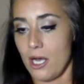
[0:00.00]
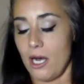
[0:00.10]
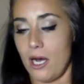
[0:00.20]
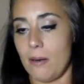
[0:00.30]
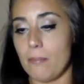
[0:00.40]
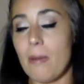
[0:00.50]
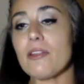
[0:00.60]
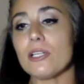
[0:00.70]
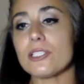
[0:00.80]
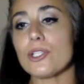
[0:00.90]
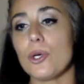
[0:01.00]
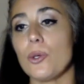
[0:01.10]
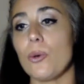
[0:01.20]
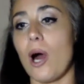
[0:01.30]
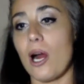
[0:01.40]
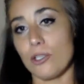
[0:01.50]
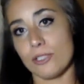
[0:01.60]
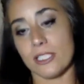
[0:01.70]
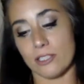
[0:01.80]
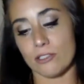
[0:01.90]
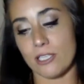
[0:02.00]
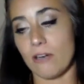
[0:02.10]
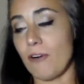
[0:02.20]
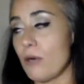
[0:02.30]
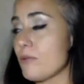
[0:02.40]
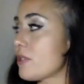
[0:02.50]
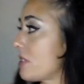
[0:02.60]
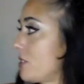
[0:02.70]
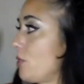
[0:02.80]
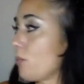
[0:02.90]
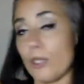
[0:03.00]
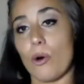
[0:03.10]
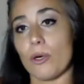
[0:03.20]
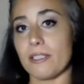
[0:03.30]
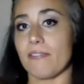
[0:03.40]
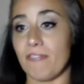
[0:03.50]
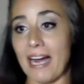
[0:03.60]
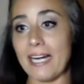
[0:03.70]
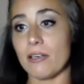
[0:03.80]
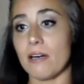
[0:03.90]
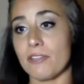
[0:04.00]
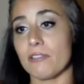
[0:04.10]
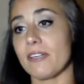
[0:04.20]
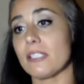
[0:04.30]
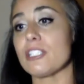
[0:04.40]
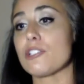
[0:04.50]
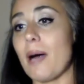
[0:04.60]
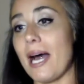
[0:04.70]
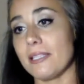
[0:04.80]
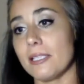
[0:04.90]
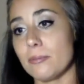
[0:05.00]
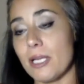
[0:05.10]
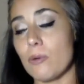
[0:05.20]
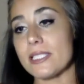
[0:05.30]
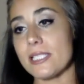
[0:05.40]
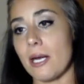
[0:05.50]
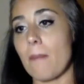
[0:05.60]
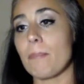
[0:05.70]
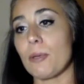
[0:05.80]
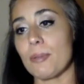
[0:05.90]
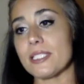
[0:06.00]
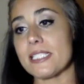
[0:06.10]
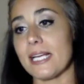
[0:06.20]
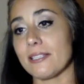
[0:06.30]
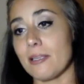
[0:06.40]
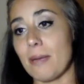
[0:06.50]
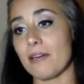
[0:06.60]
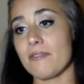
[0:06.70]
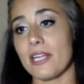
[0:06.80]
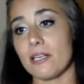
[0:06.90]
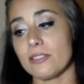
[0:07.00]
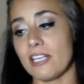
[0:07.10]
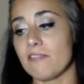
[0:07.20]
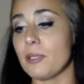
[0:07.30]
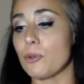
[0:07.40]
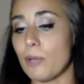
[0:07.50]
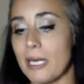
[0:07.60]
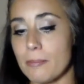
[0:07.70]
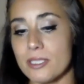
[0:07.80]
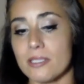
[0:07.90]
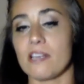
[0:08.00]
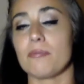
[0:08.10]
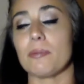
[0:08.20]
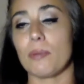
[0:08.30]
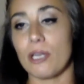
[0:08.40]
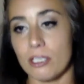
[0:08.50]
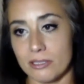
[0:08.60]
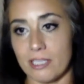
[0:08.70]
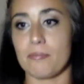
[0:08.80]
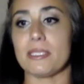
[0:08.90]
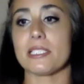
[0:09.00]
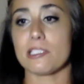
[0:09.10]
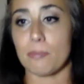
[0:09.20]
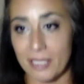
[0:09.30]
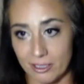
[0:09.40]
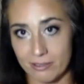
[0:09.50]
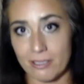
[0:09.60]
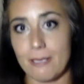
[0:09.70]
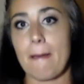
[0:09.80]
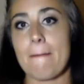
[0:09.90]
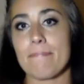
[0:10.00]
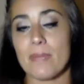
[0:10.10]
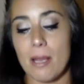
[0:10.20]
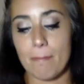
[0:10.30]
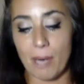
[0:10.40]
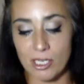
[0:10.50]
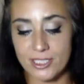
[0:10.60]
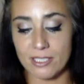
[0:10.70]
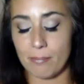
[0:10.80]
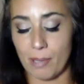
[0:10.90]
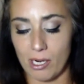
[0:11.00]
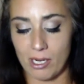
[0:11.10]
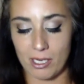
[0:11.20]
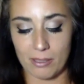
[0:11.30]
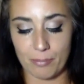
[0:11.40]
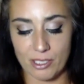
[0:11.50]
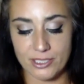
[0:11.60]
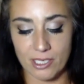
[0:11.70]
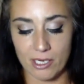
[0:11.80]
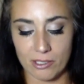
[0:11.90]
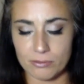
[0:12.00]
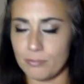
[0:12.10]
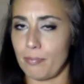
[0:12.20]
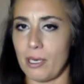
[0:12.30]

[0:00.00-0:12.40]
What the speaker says: mothers who using their cell phones to record the fire of their village behind them that was set on purpose to get them out of there. They've been raped, they've been murdered, they've been disappeared. Bolsonaro,